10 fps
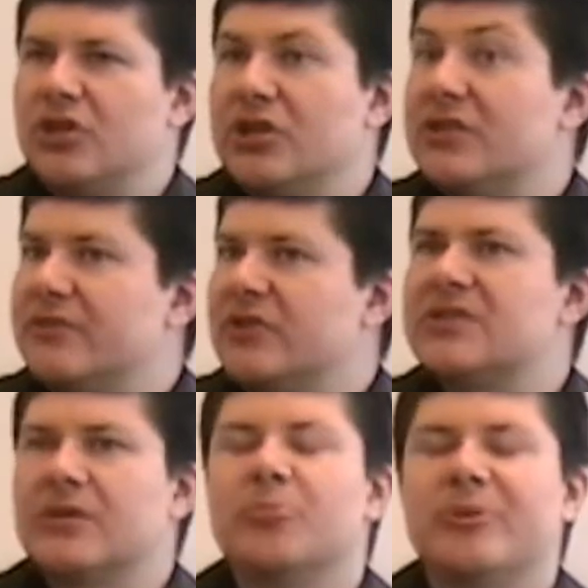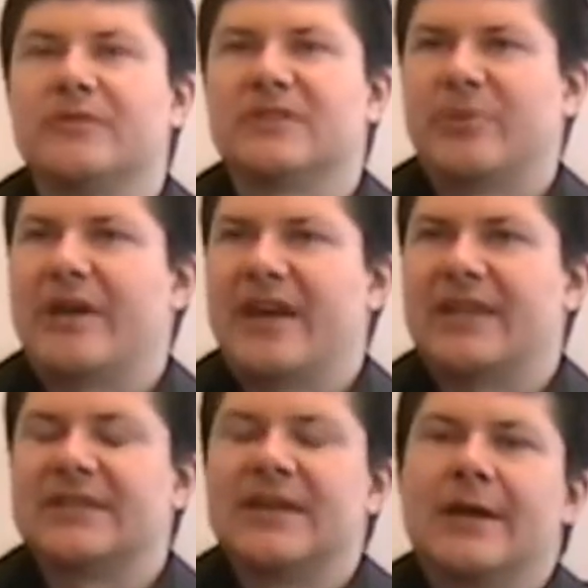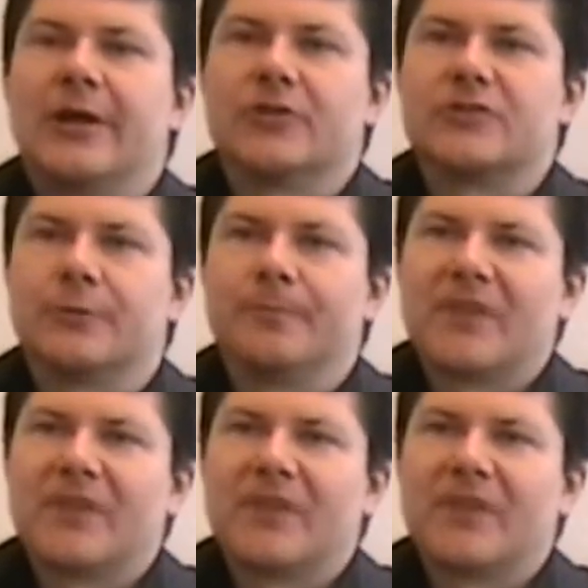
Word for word: interview is so important about that also.